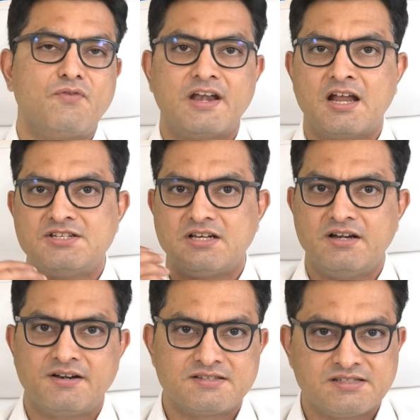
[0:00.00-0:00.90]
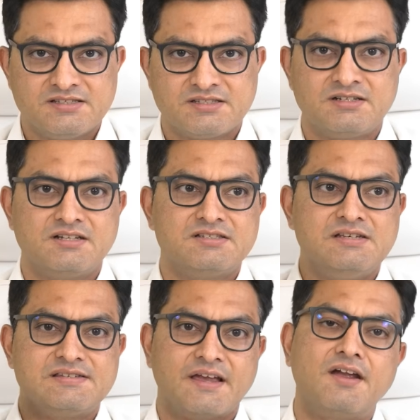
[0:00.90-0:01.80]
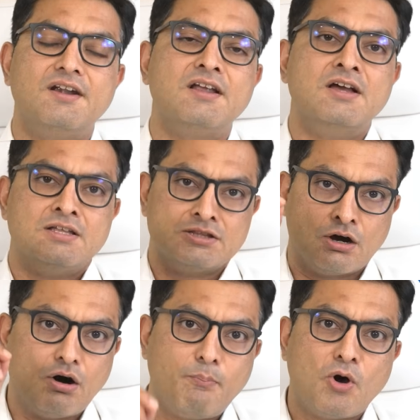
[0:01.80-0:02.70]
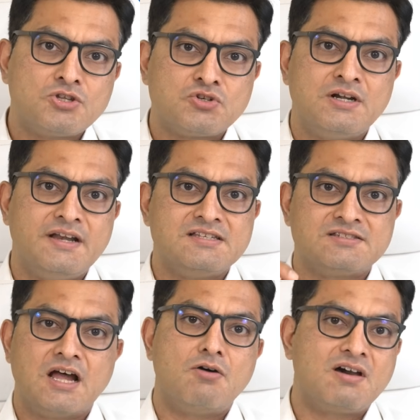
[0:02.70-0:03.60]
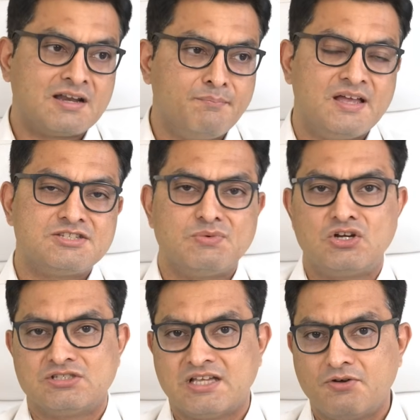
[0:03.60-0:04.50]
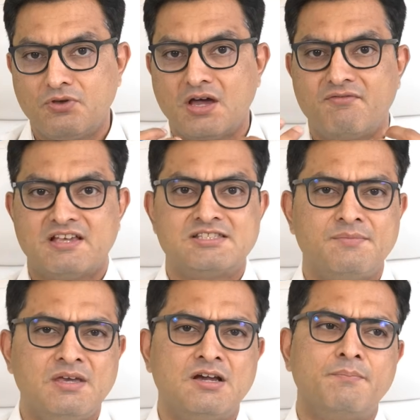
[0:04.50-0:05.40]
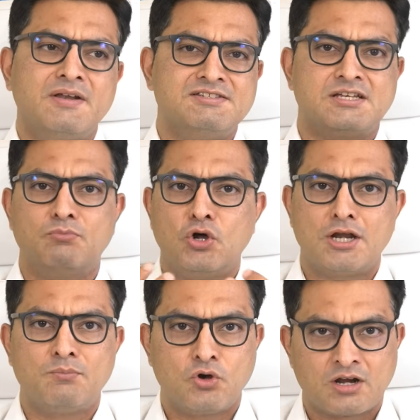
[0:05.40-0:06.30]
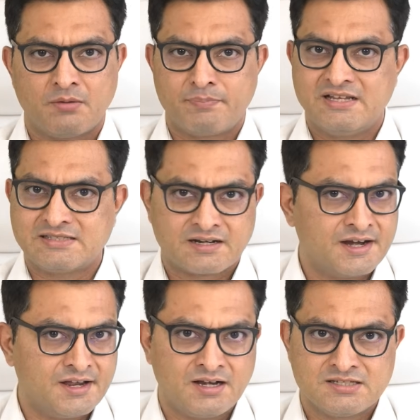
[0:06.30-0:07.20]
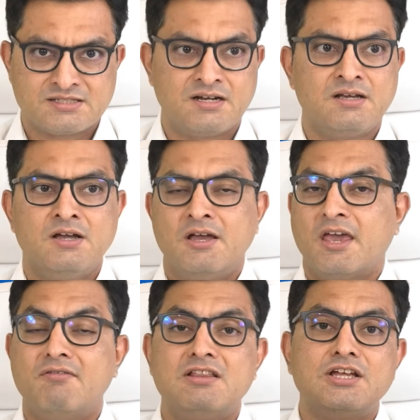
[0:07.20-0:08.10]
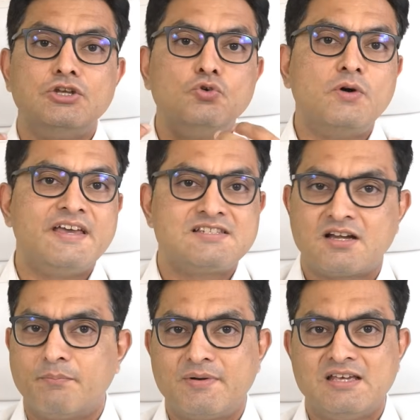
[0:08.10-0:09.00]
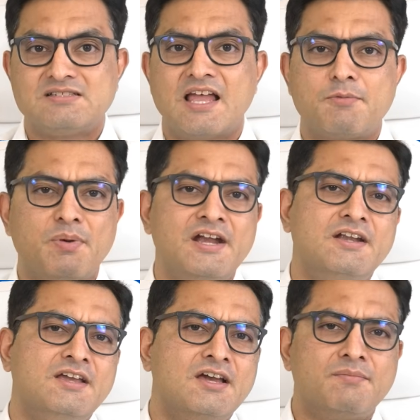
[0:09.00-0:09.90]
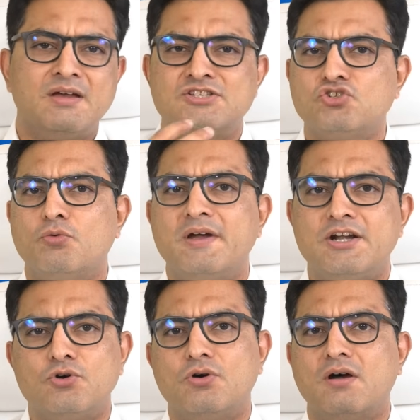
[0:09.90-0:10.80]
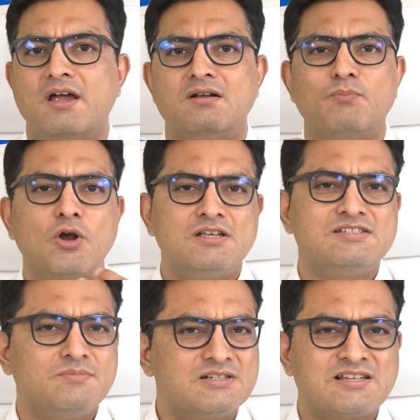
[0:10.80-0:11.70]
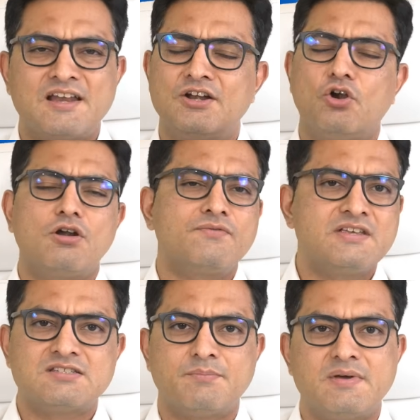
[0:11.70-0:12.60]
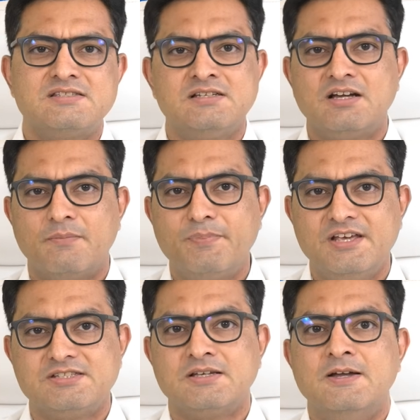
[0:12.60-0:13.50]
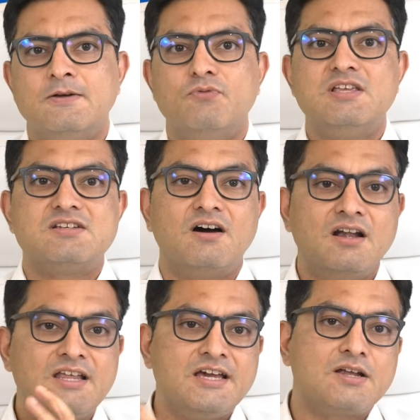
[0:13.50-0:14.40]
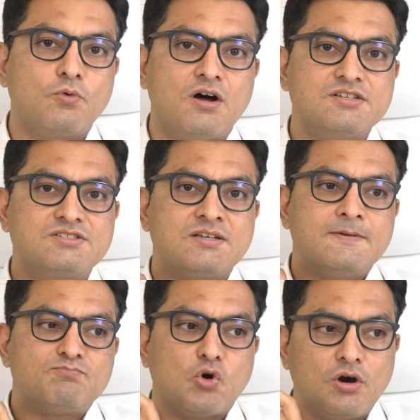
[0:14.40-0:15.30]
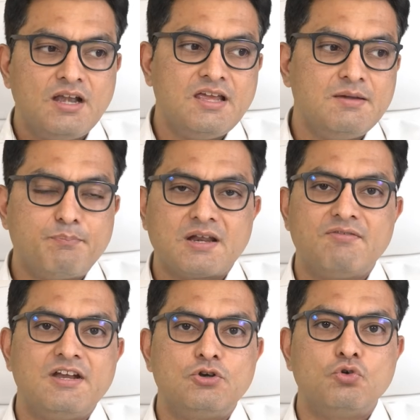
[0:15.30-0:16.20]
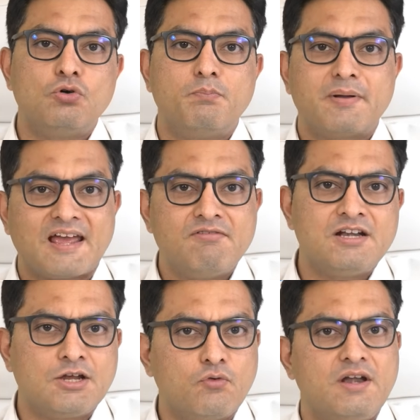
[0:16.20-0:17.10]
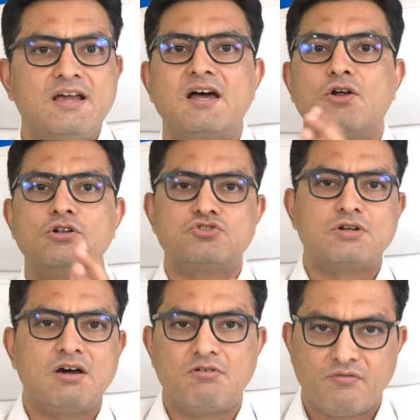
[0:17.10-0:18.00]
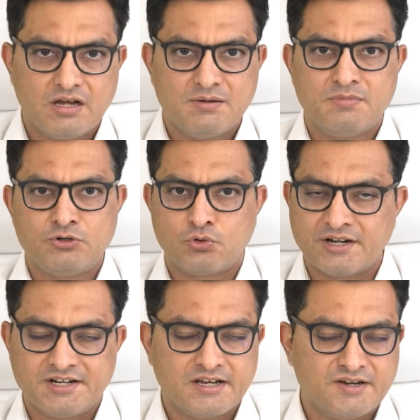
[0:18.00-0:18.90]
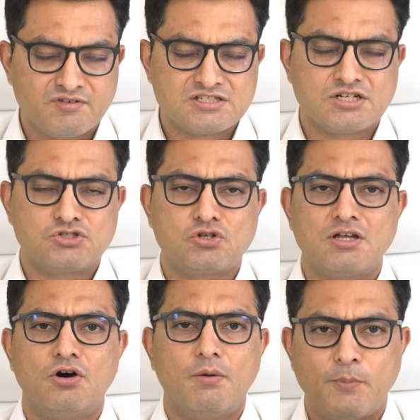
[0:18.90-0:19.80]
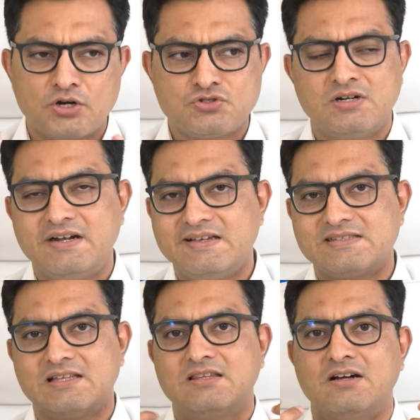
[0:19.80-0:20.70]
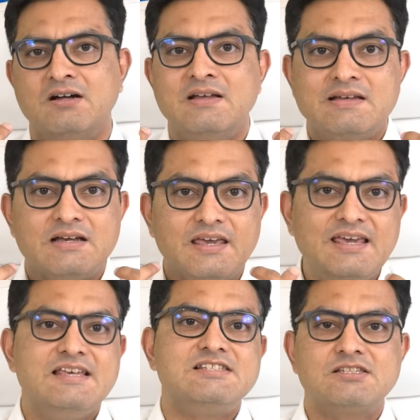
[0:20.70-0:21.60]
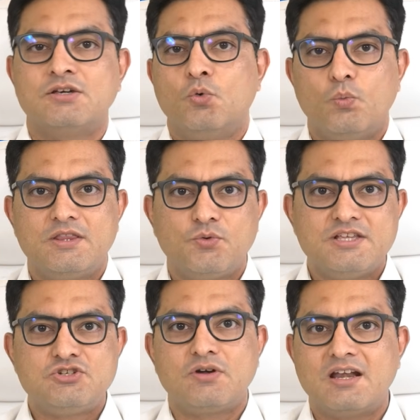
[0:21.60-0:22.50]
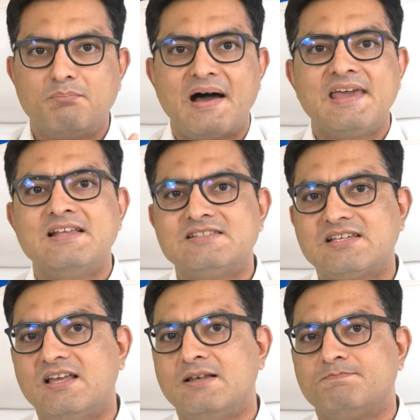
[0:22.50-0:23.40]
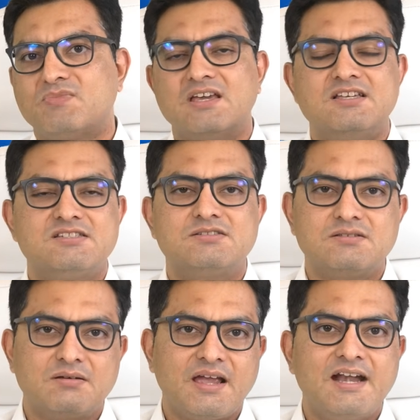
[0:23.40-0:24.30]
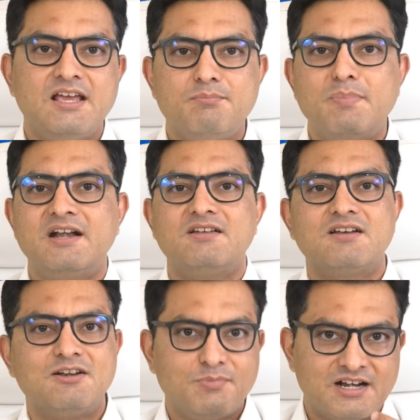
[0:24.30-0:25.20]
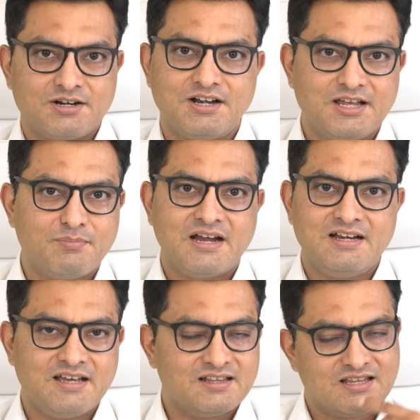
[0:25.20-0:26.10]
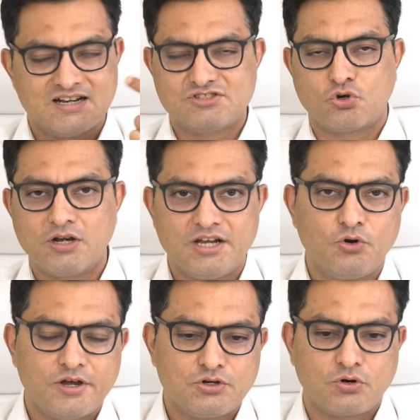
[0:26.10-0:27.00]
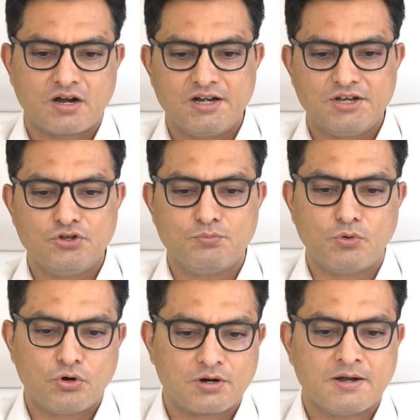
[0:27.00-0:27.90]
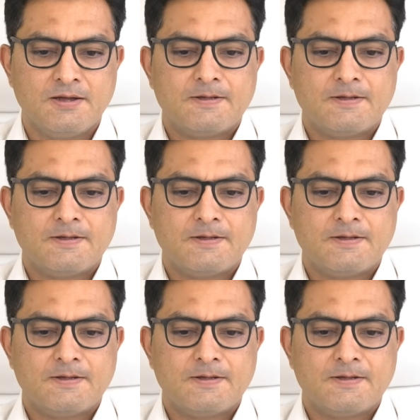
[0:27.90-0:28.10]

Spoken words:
the financial literacy is increasing. Second, the opportunities now are immense because now you have SME companies and more companies are getting listed. Even the new age companies like Paytm and Zomato and Policy Bazaar and a lot of these amazing companies, which earlier was only privy to private equity, are also now available to retail investors. So the opportunities and the ease with which you can buy and sell is getting better and better day by day, and that is only going to continue more